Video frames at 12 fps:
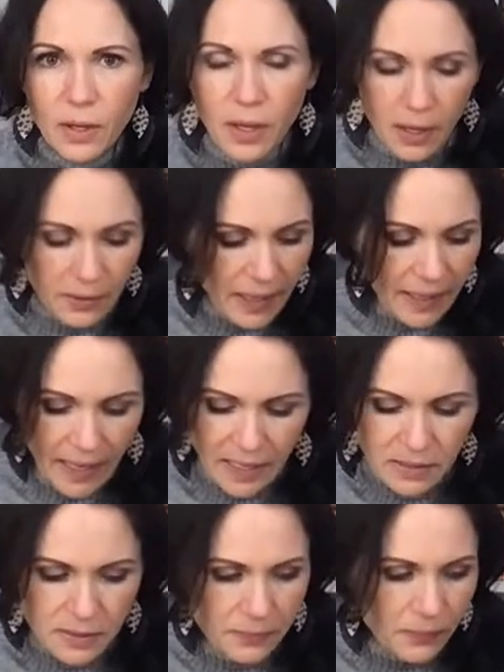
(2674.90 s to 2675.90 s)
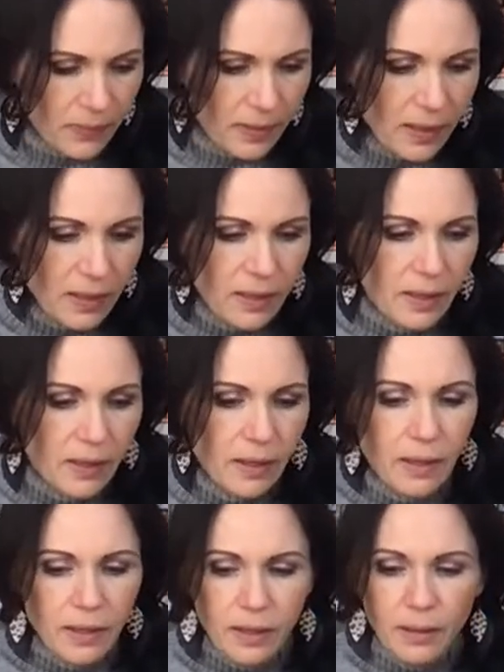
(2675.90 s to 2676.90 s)
Okay, guys.
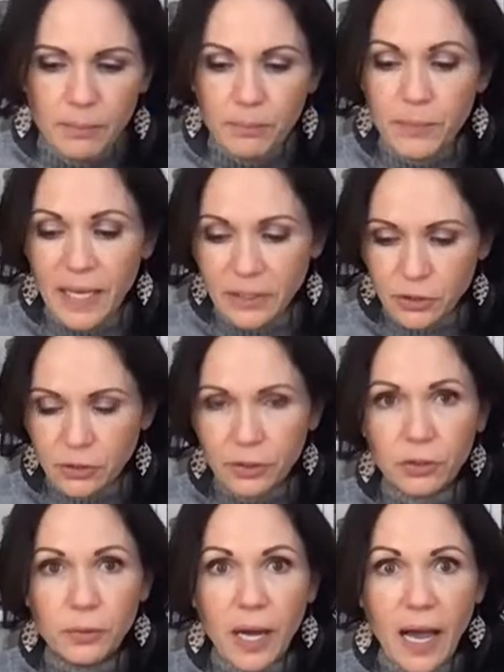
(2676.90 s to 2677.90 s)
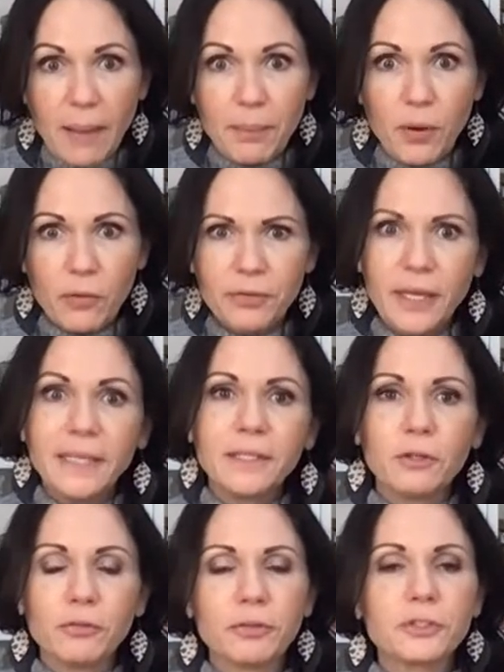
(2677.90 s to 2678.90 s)
Make sure you hop. Oh, thank
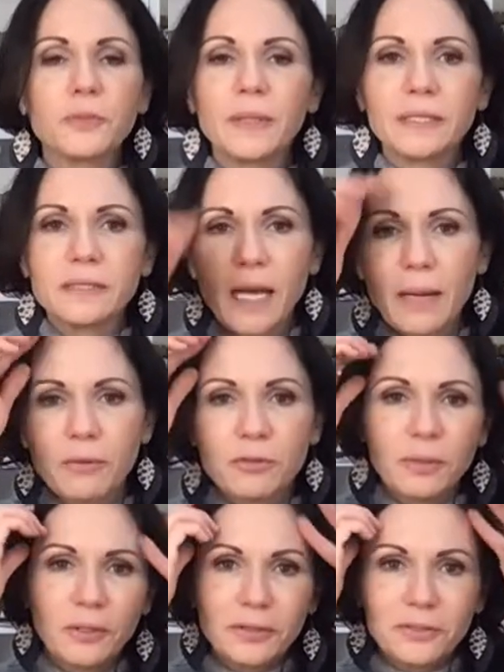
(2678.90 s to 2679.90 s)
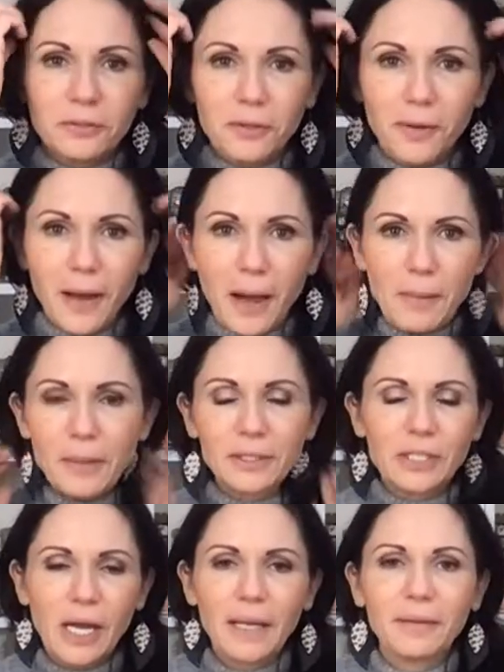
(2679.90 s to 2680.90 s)
you for spending time with me. You guys don't know how
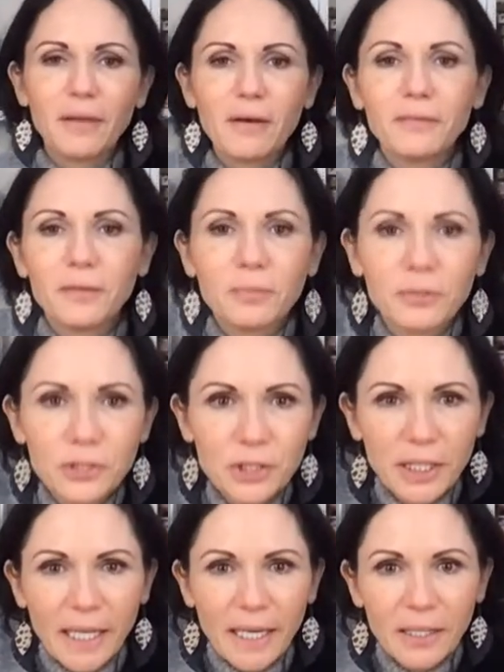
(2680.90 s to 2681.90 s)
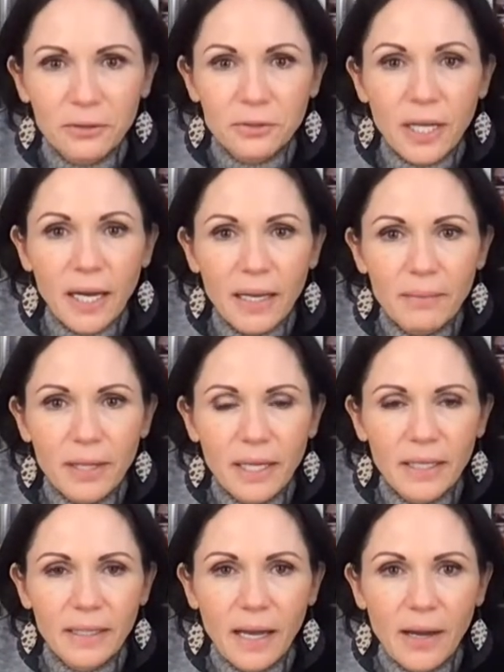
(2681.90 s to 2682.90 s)
much I love and appreciate your time
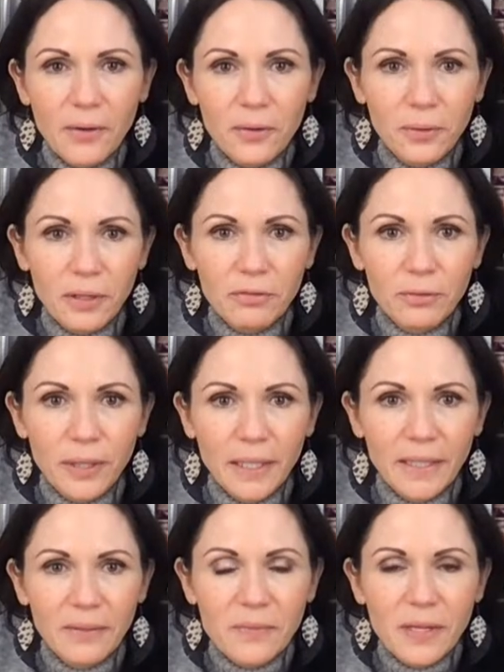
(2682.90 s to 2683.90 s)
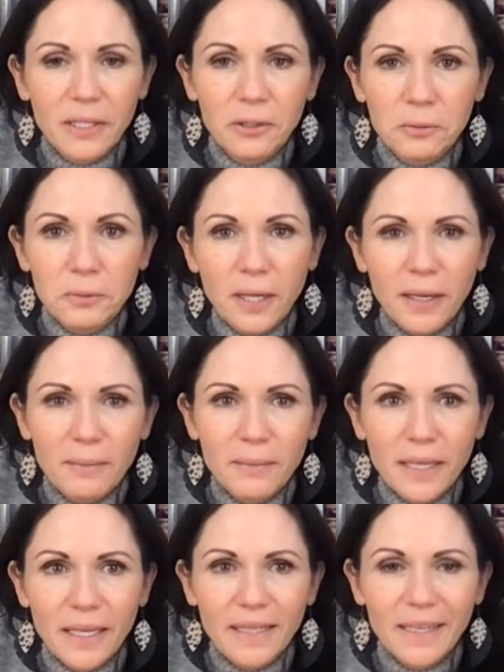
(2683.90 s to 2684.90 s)
and how grateful I am that you come
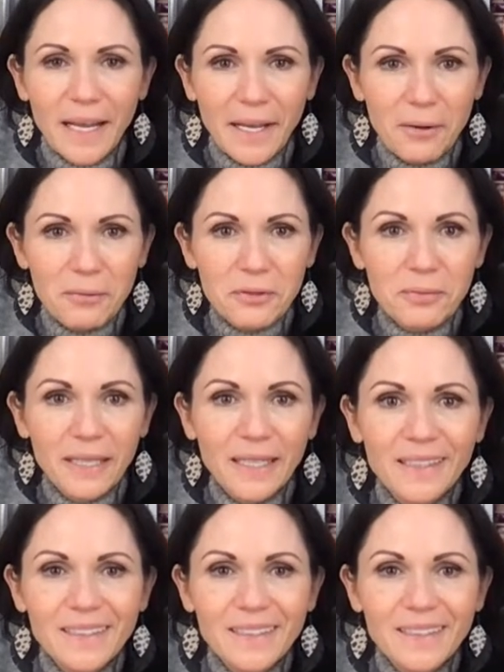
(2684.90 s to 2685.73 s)
and hang out with me.